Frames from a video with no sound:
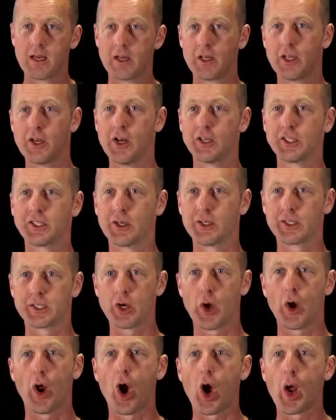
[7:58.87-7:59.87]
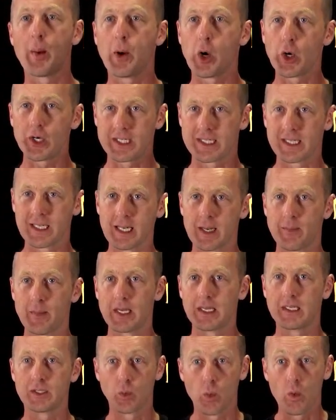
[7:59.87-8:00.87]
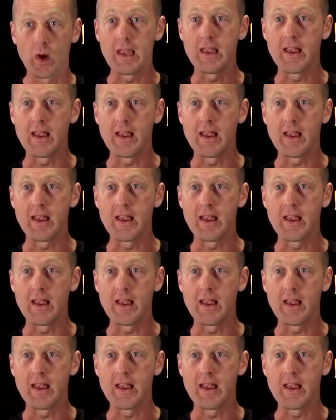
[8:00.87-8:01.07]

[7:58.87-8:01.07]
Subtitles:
You know, so it's not I'm on a team, it's we